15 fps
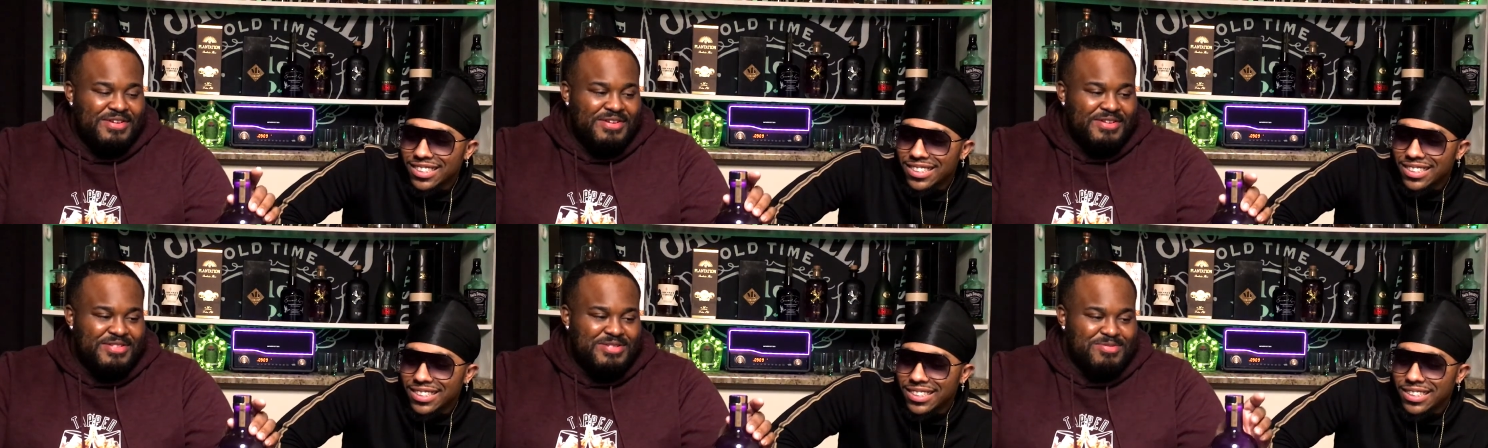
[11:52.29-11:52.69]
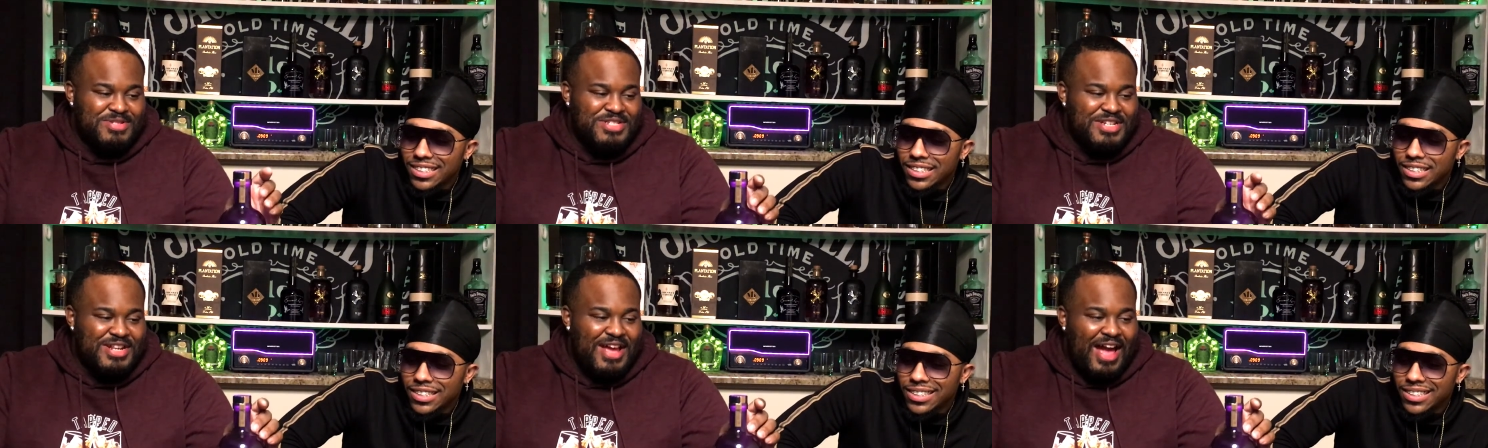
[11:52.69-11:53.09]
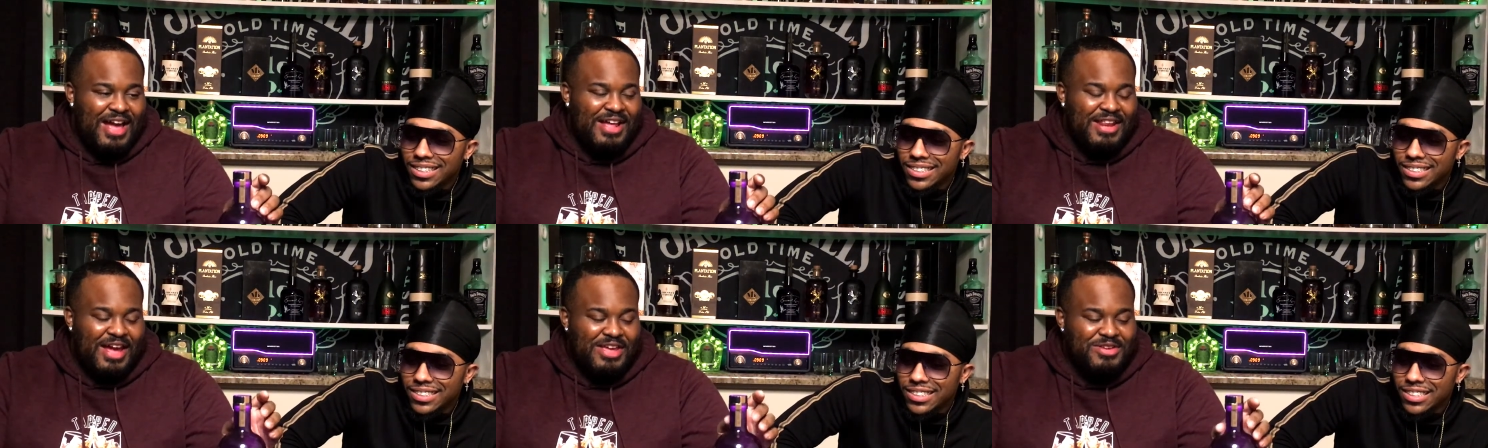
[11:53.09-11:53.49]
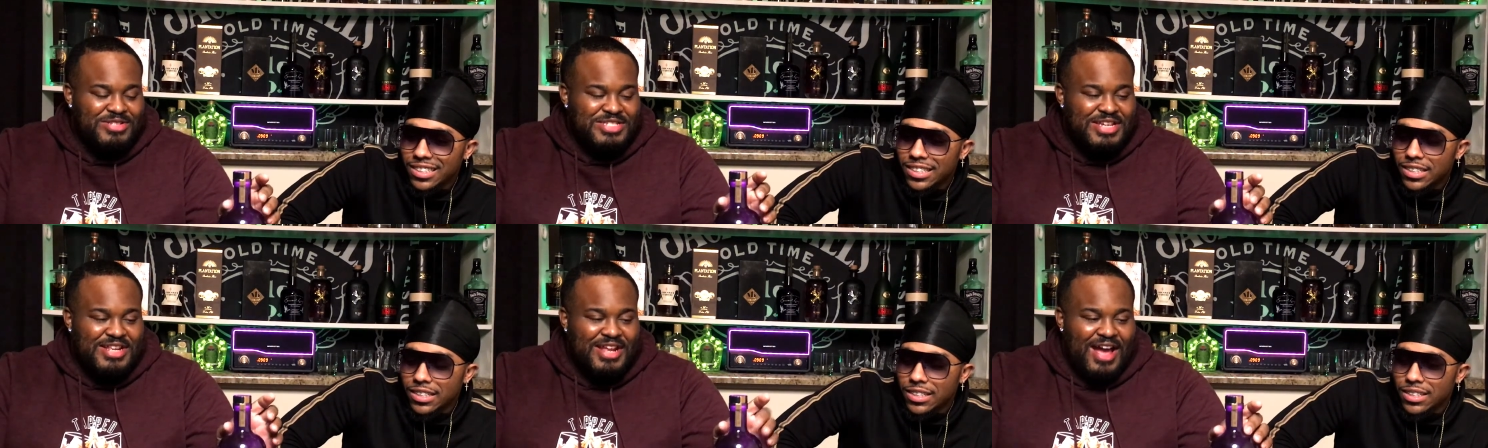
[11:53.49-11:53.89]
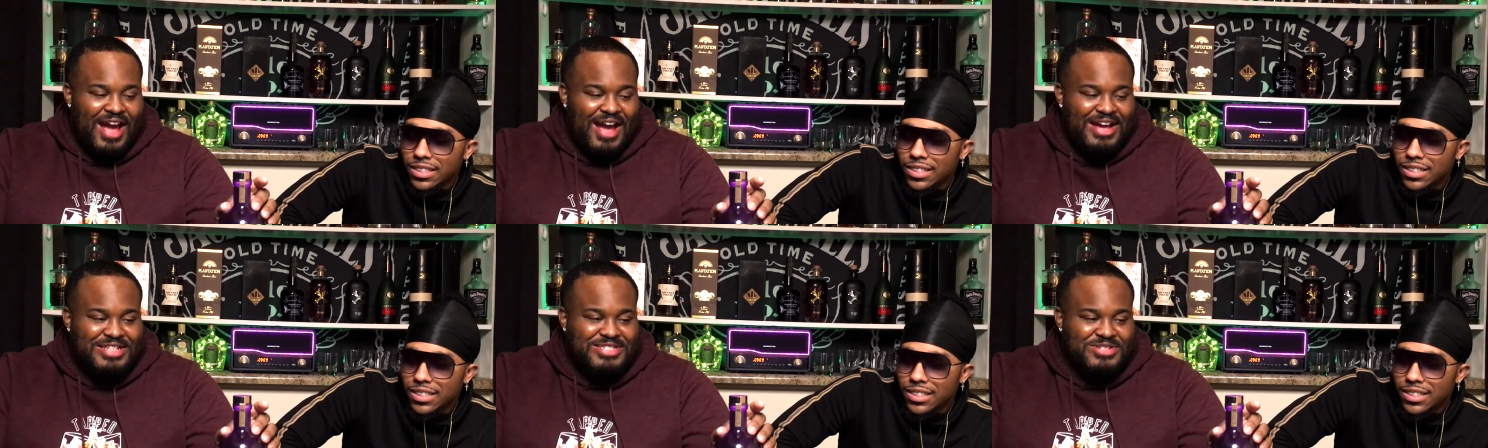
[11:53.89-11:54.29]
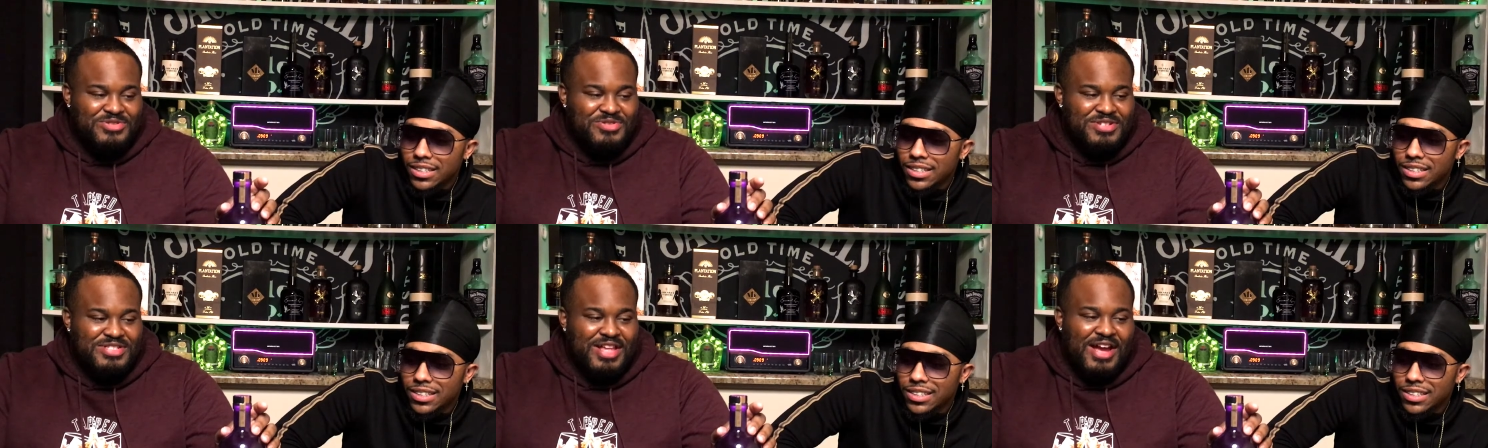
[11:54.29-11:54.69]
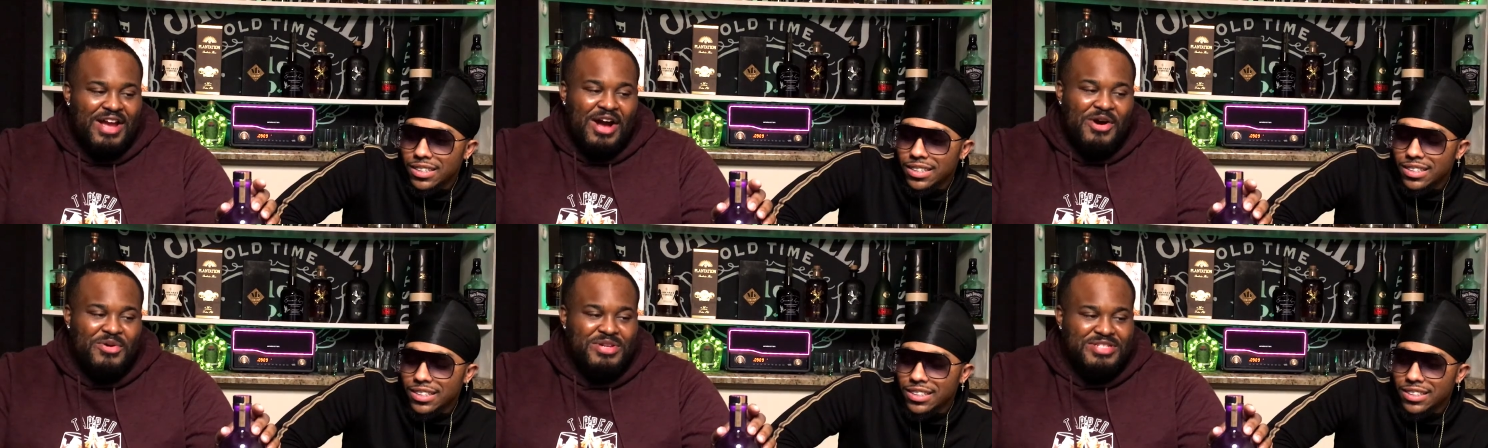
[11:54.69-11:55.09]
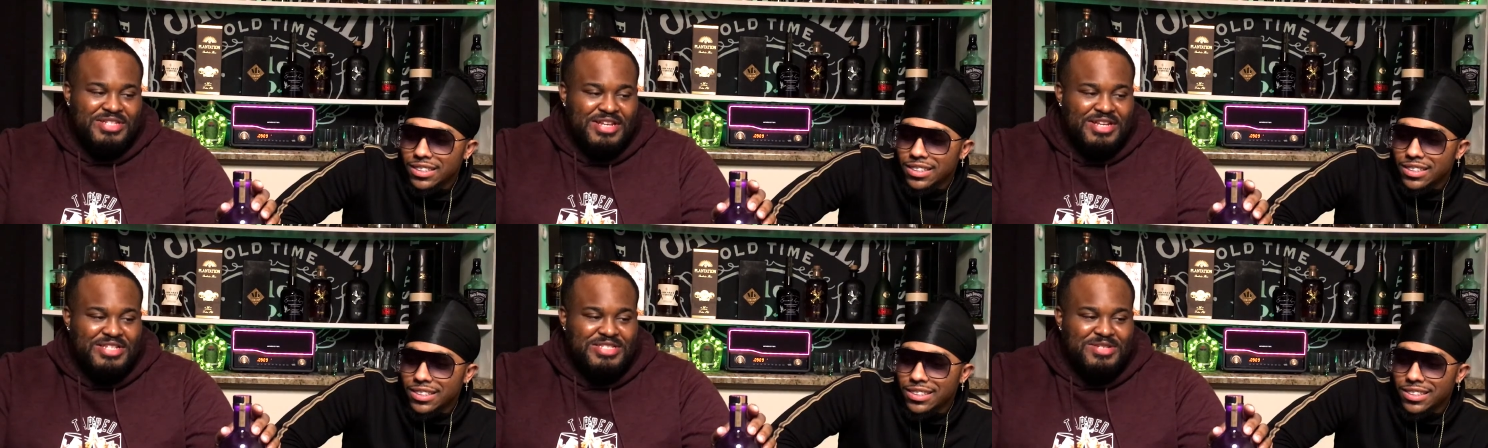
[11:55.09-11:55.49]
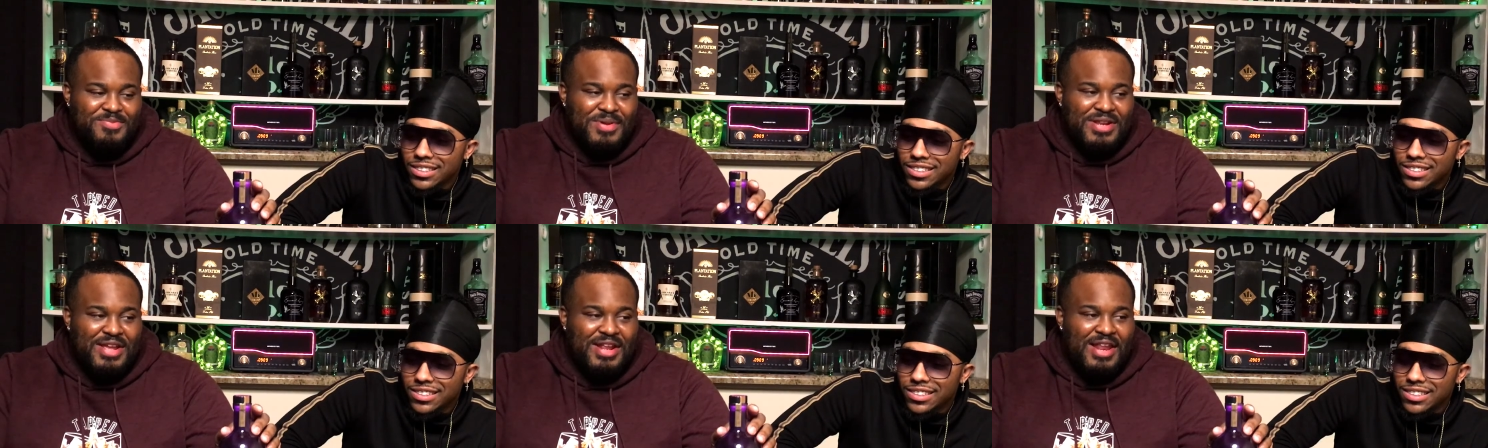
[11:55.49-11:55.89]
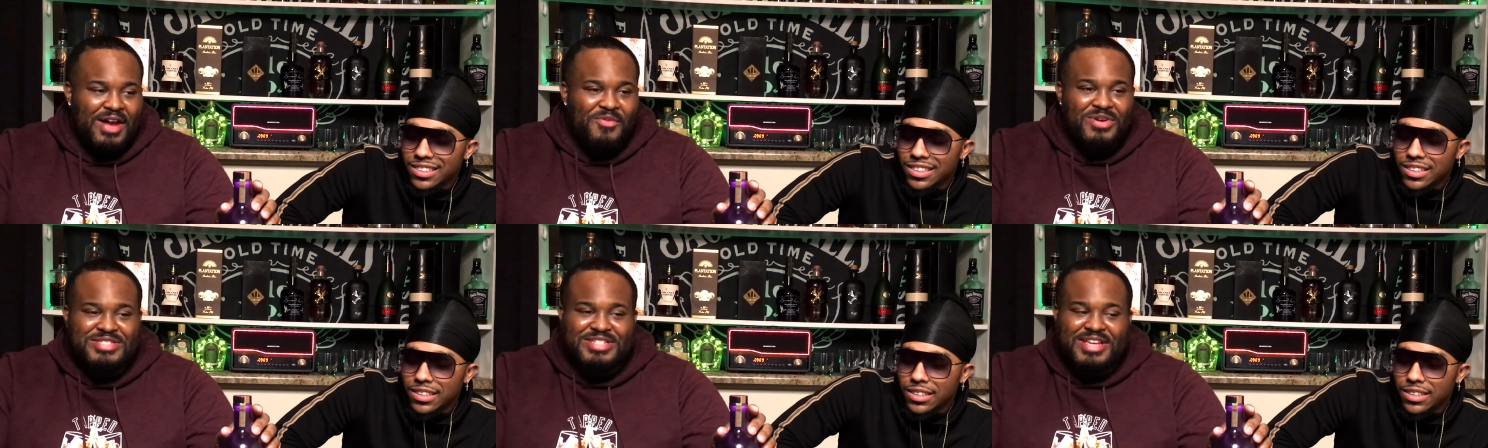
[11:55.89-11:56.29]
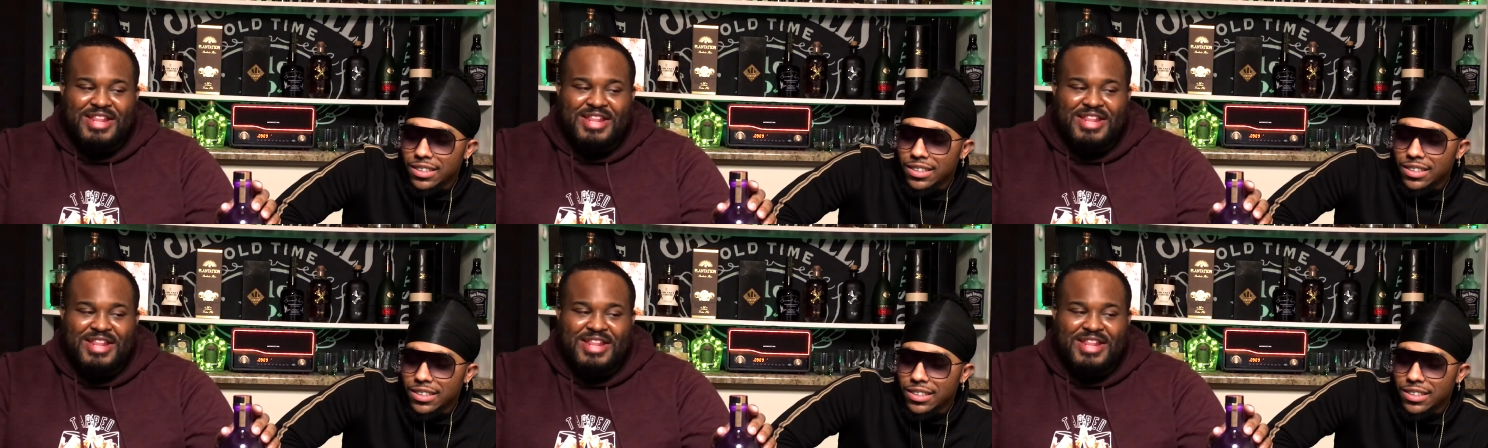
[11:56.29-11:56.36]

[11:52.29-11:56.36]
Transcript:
Speaker 1: some shit in, like you see it in high school it's like oh it's decent but then like once you